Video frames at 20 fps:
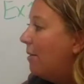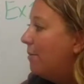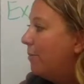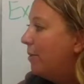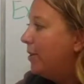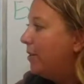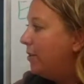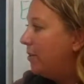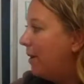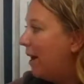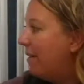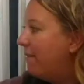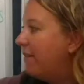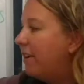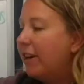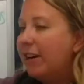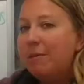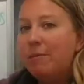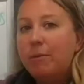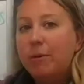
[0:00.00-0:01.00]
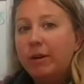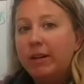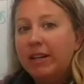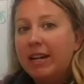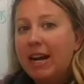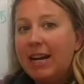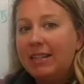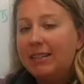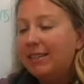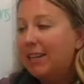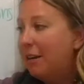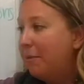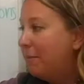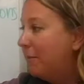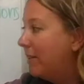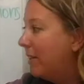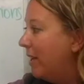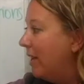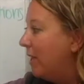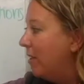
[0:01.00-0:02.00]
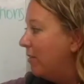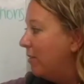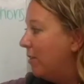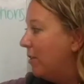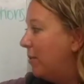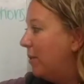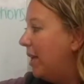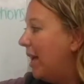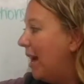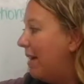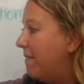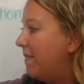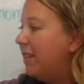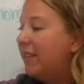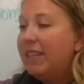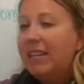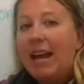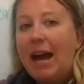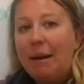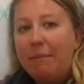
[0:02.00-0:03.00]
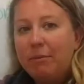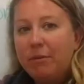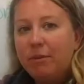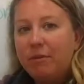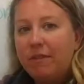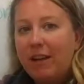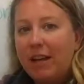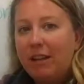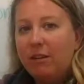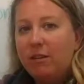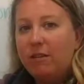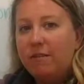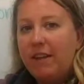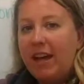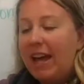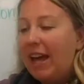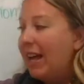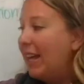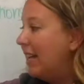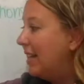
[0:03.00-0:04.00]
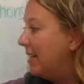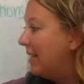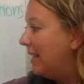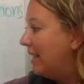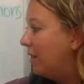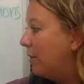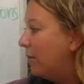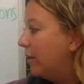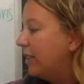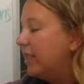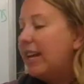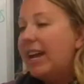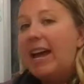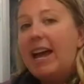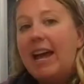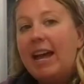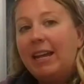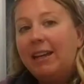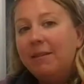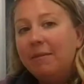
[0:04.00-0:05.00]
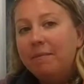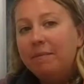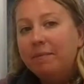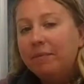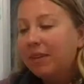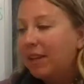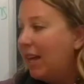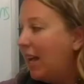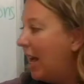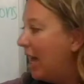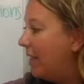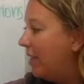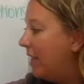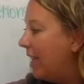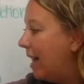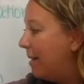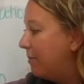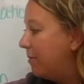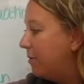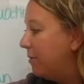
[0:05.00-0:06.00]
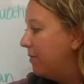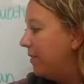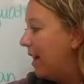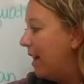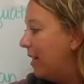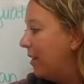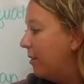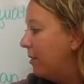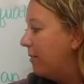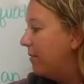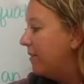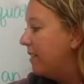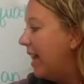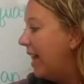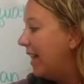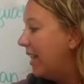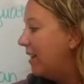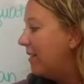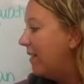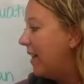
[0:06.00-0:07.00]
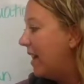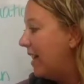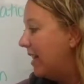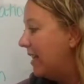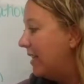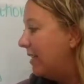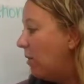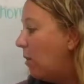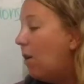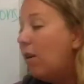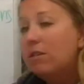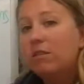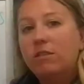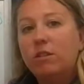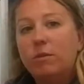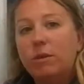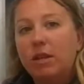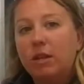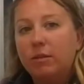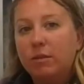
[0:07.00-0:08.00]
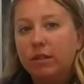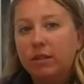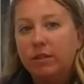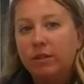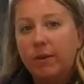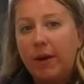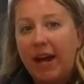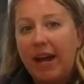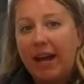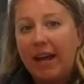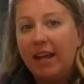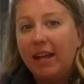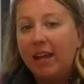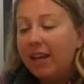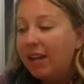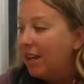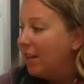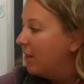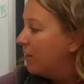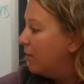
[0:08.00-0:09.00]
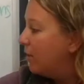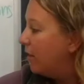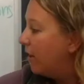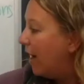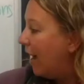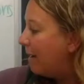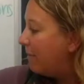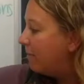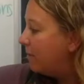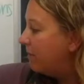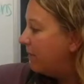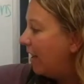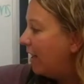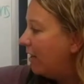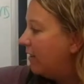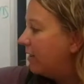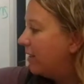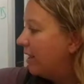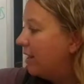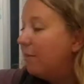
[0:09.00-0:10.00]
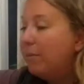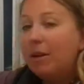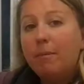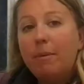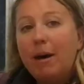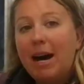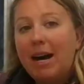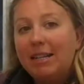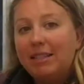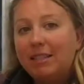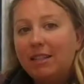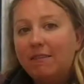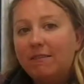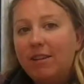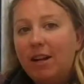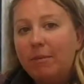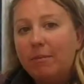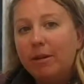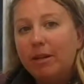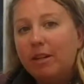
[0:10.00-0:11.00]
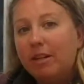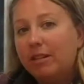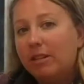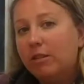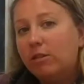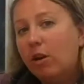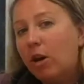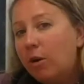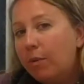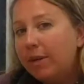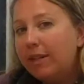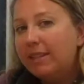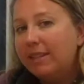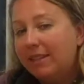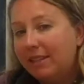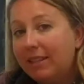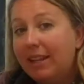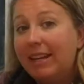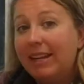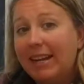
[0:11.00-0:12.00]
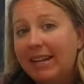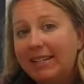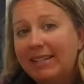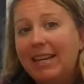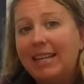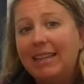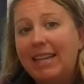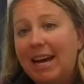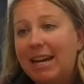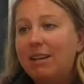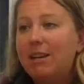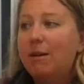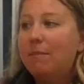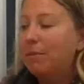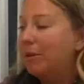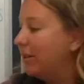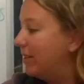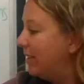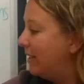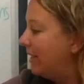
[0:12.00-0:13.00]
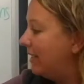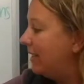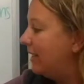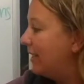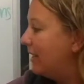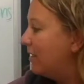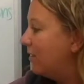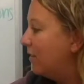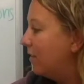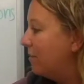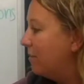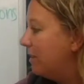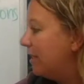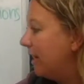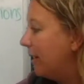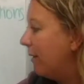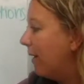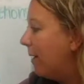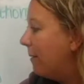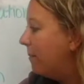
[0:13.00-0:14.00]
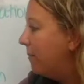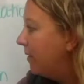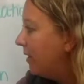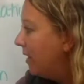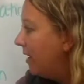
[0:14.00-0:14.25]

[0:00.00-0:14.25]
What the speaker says: We do have very important concepts. So we have that the absolute value of A is equal to A, and the absolute value of negative A is also equal to A. So your absolute value is going to be a positive number because it's always, like I said, that number's distance from zero.